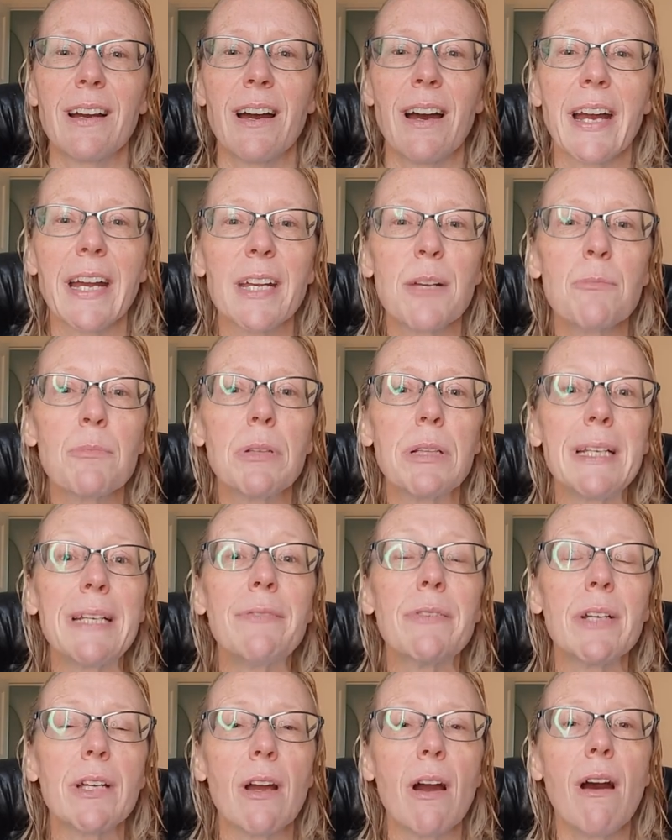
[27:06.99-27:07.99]
I can
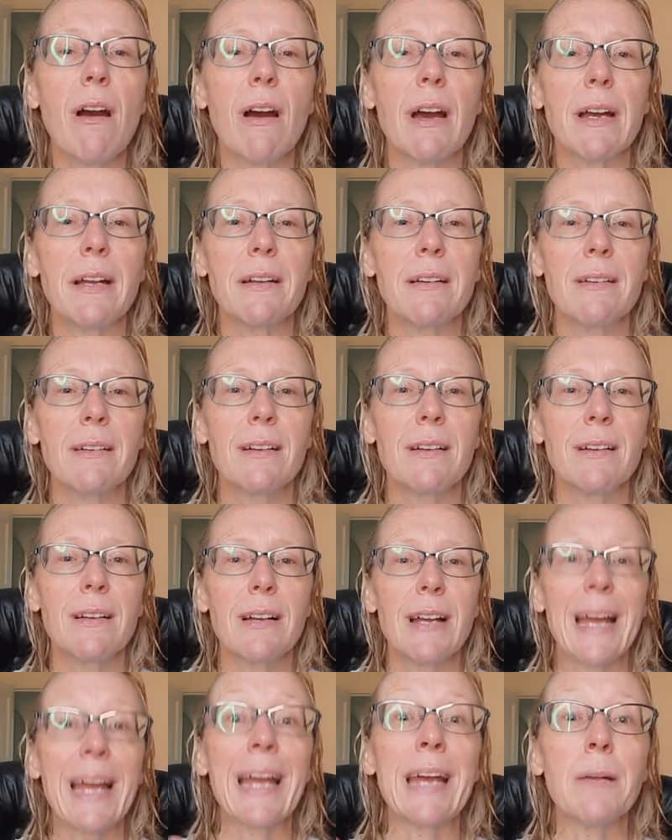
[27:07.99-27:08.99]
believe in God
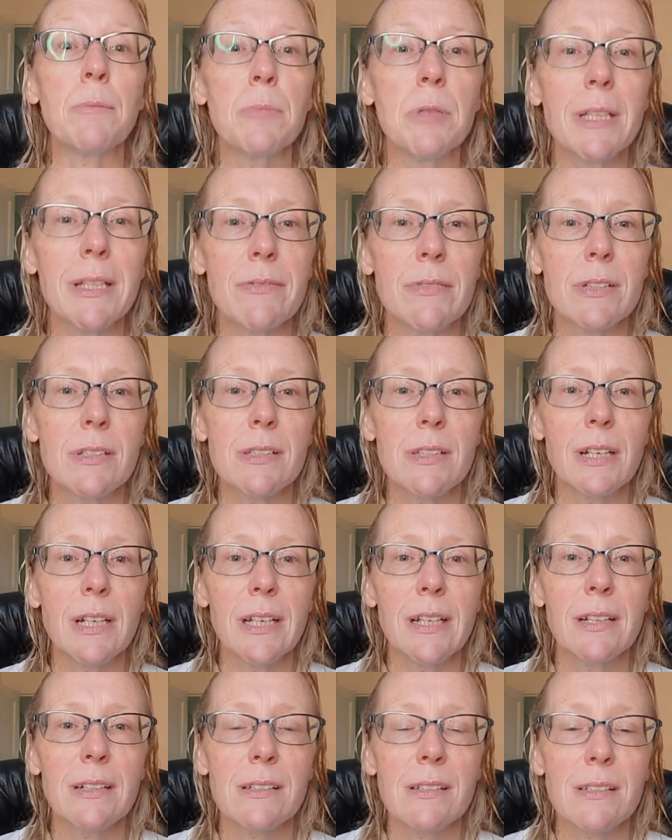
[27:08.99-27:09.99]
and believe in
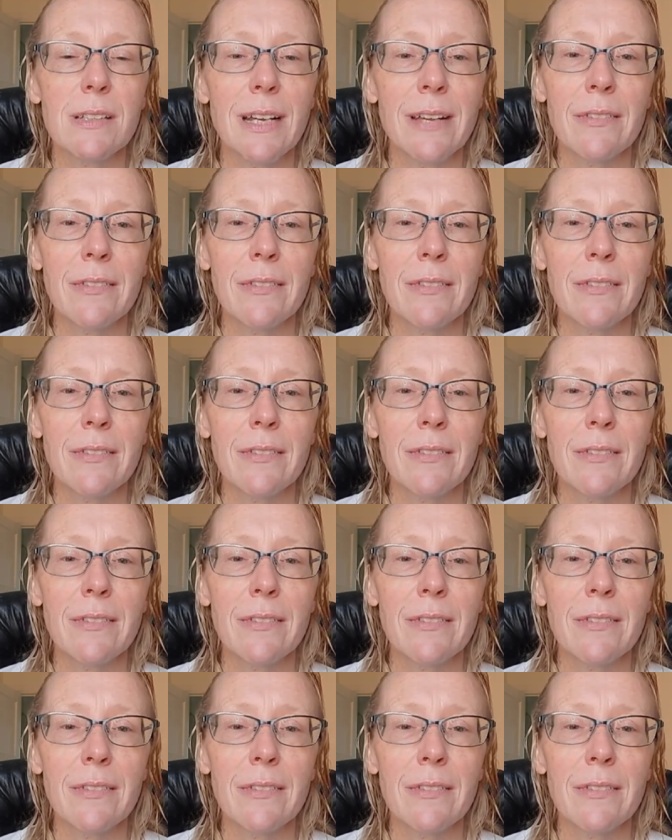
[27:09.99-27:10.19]
science,